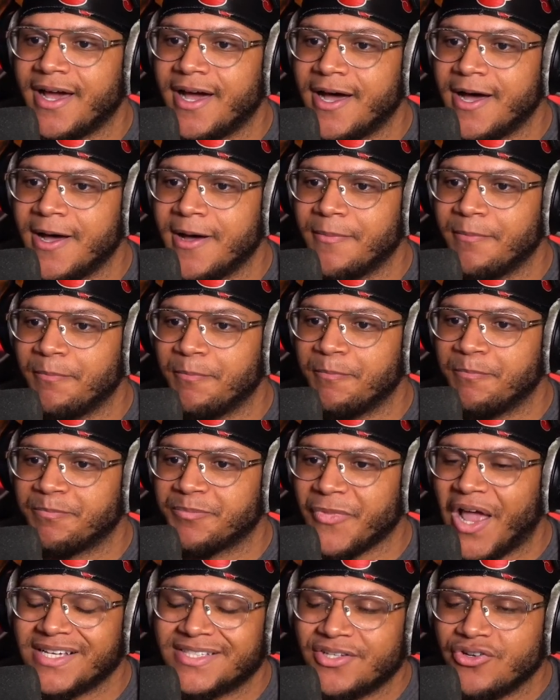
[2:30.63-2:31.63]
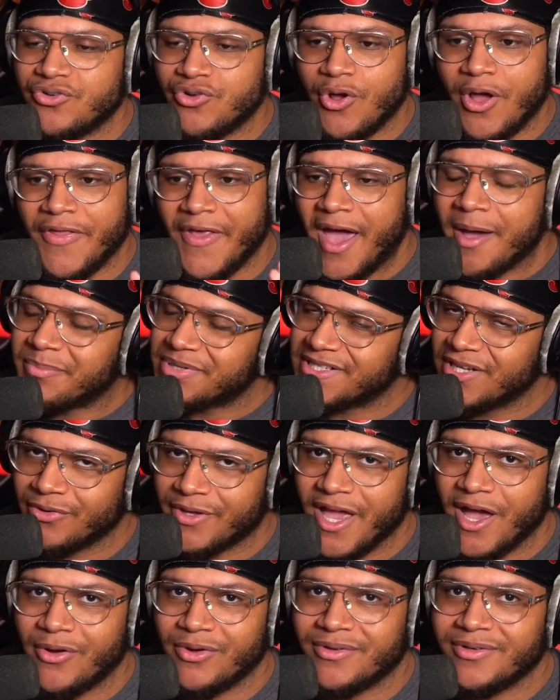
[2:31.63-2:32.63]
I still don't know how the episode
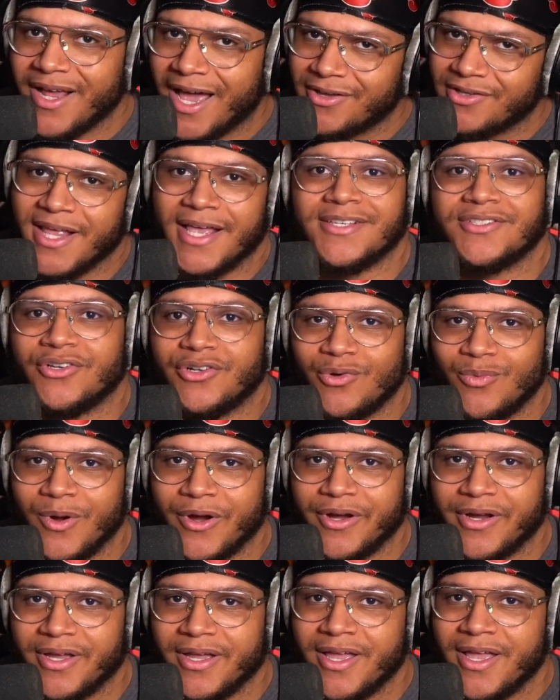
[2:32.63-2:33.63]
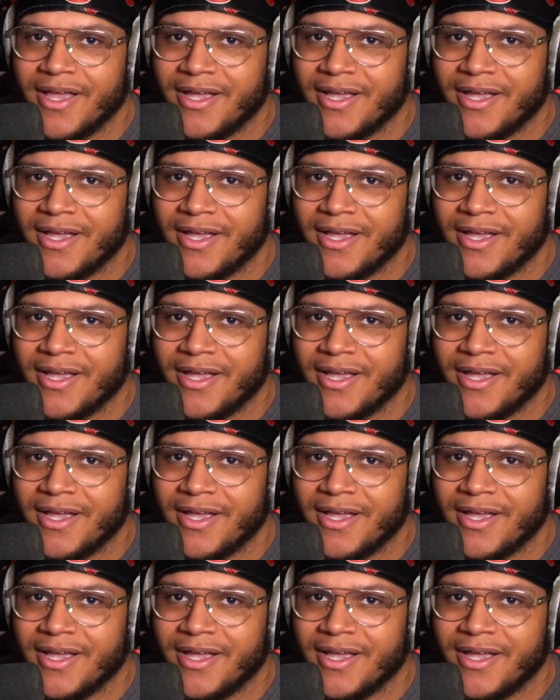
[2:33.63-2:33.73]
count, how that's going to work.